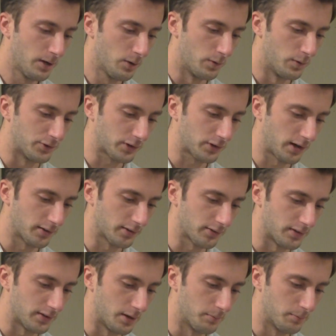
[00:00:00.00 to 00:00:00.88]
which
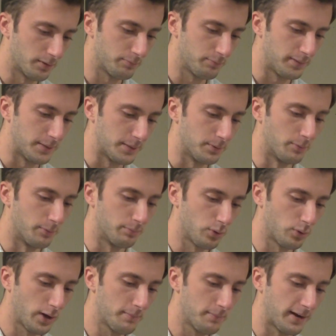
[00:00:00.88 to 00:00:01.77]
causes the number of people
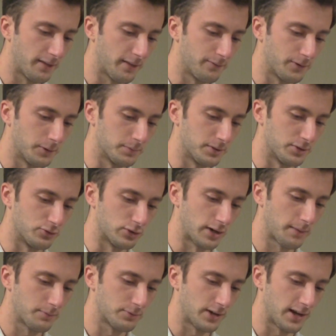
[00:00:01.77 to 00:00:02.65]
employed by the firm to
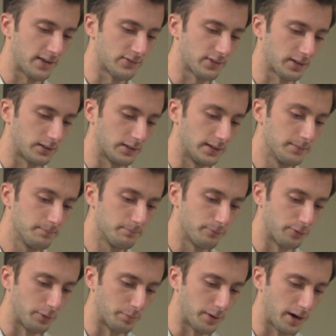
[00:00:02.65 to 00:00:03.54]
drop drastically,
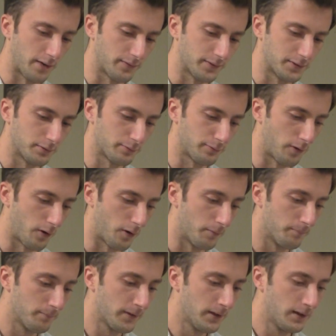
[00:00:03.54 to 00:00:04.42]
for profit to fall,